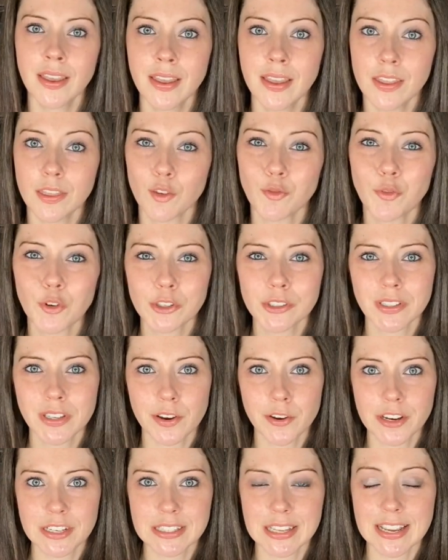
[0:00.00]
The first
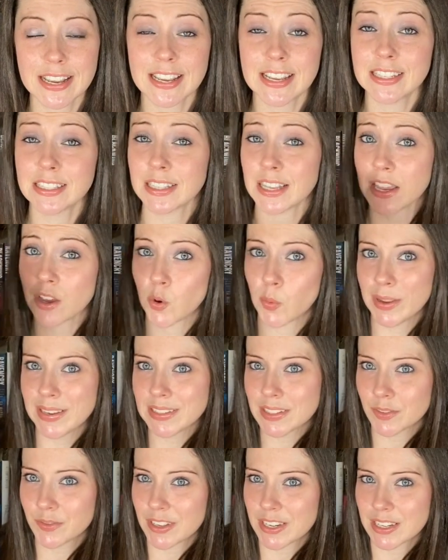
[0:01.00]
series is The Queens
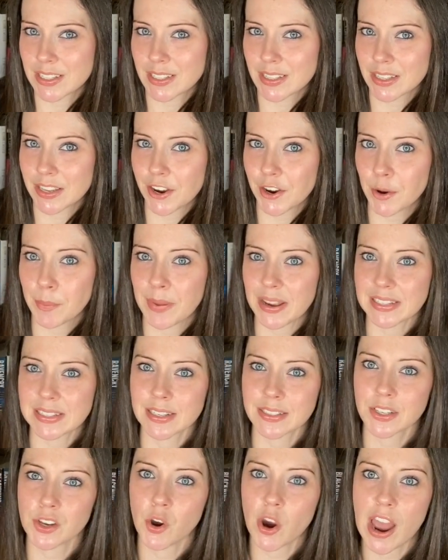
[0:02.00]
of Innisleer by
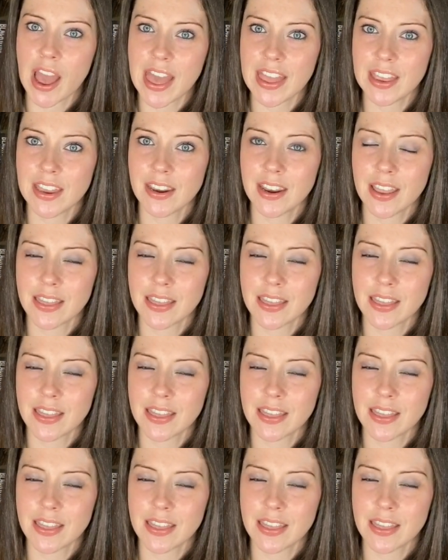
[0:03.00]
Tessa Gratton.